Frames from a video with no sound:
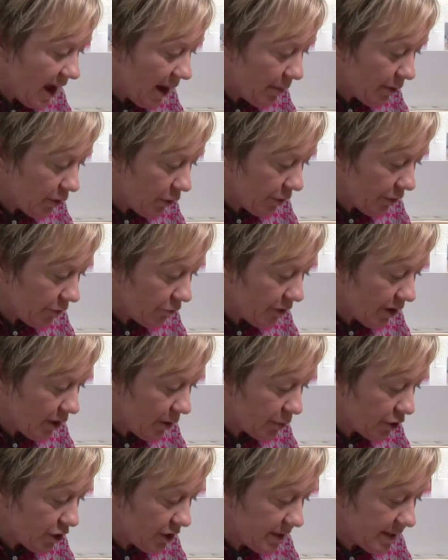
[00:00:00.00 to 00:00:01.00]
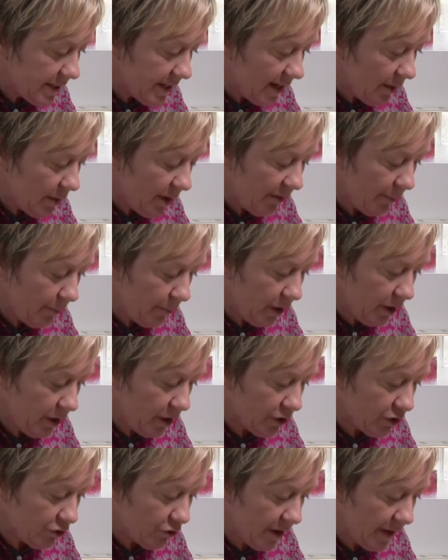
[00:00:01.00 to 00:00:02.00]
And we've got three options here. We have
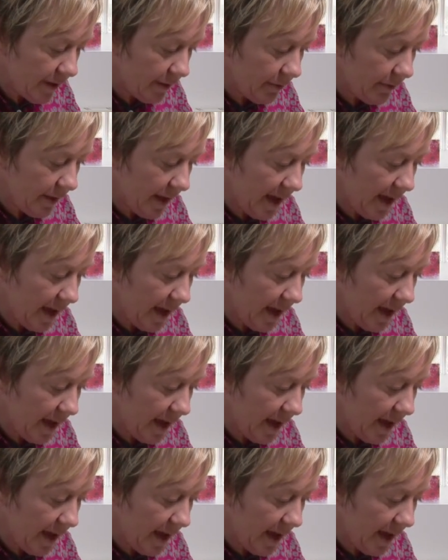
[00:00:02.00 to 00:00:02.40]
blur strength,